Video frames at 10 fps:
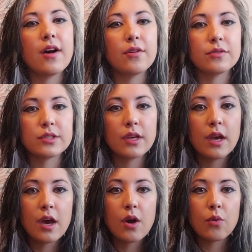out
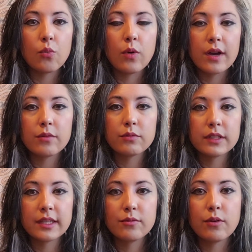what
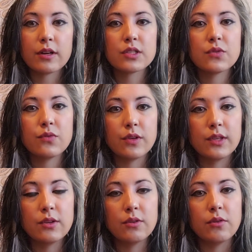really works for
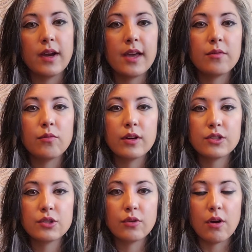you and
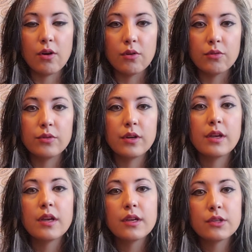what your own
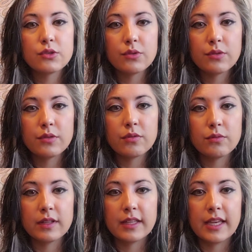truth
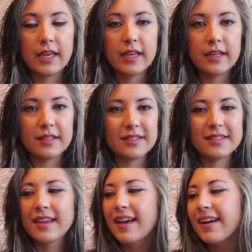really
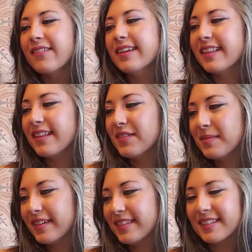is. What I love
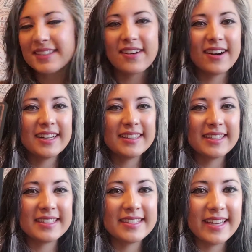about this card in
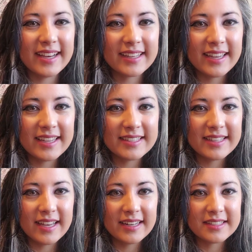this deck is
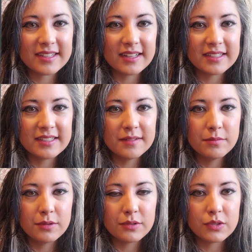that it's got
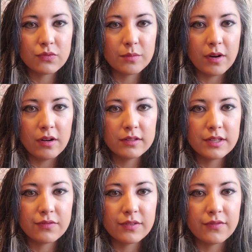symbols from all
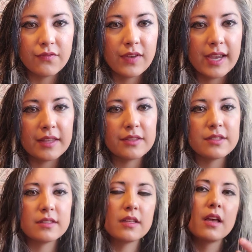different
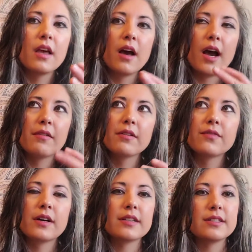faiths.
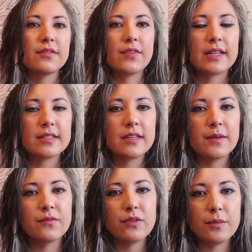Hierophant is a fancy
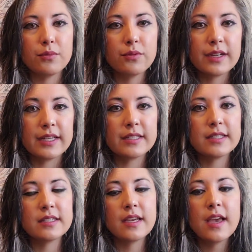name for a
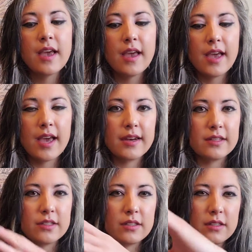priest, and
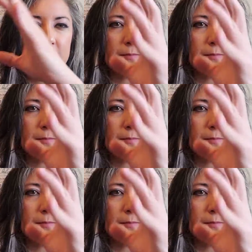it's